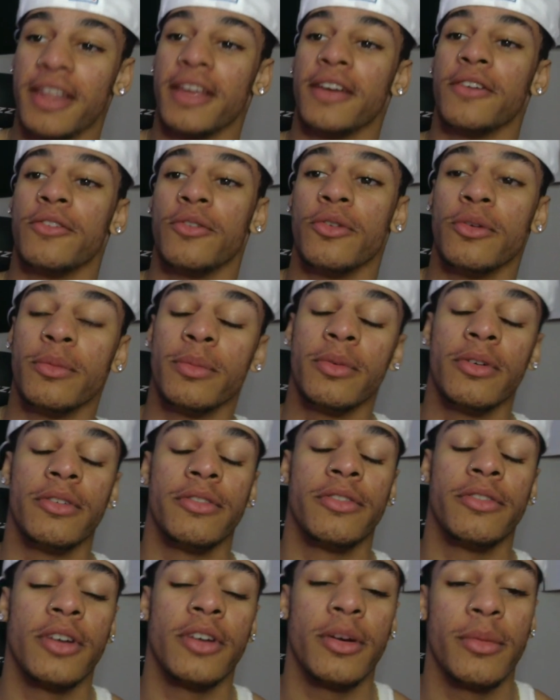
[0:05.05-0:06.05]
and Grupo
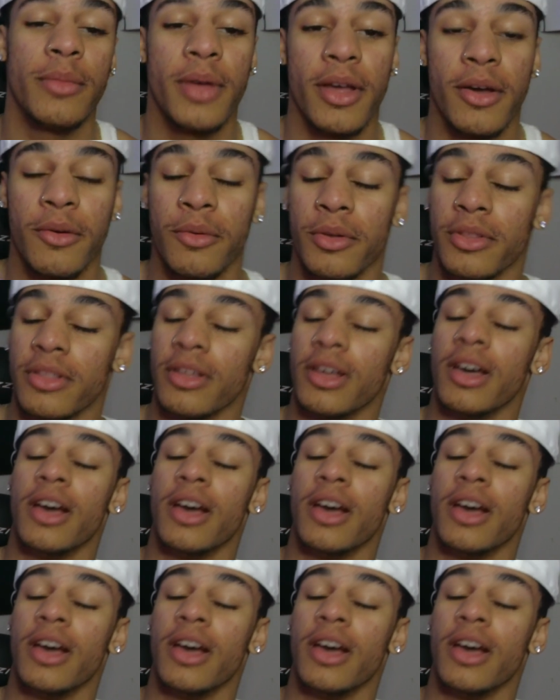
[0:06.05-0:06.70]
Firme with